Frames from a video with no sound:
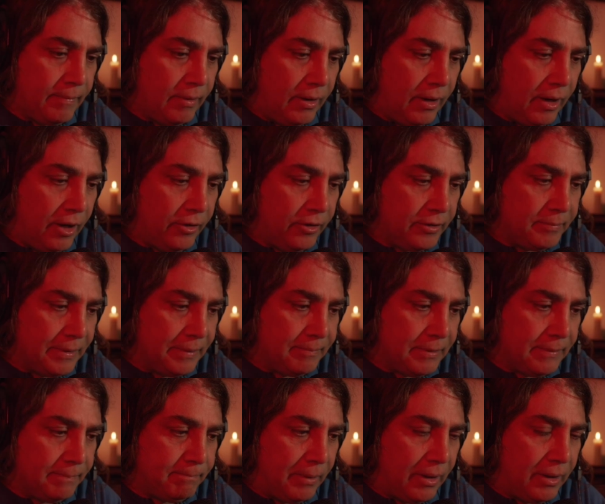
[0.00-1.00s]
I remember
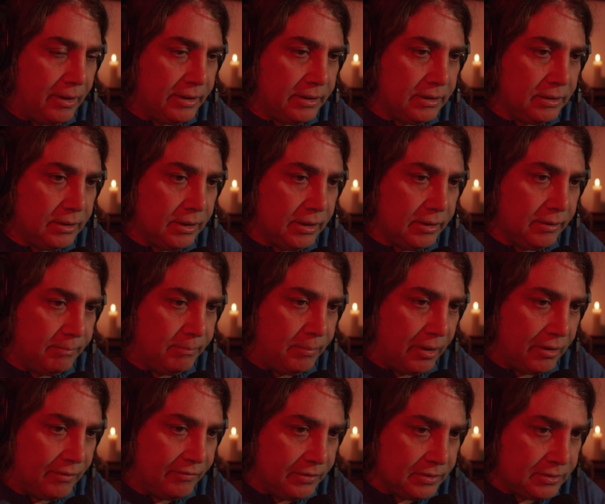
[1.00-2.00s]
buying the
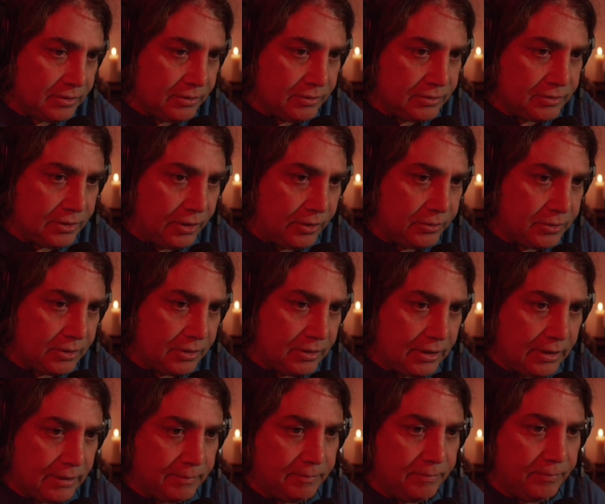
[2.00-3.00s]
Buena Vista Social
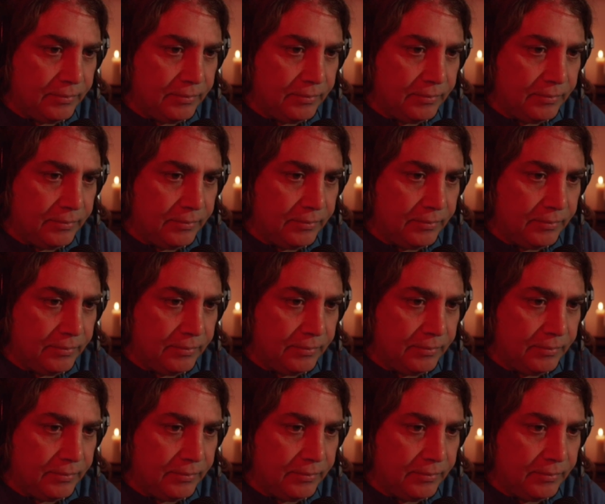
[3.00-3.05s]
Club,